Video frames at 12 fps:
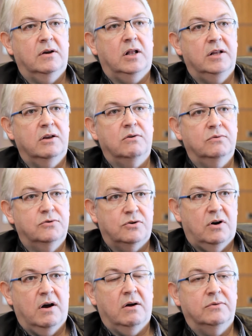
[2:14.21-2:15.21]
clinical
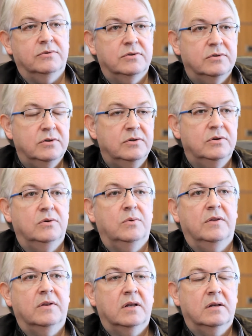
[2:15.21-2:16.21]
trials to do
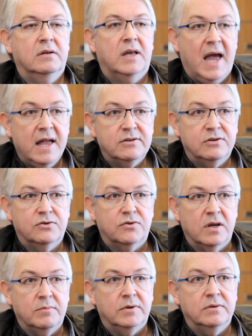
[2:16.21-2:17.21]
with cancer
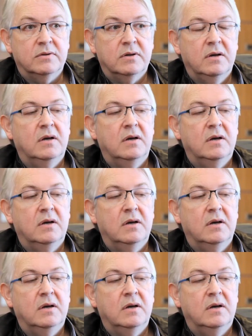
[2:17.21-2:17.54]
treatment.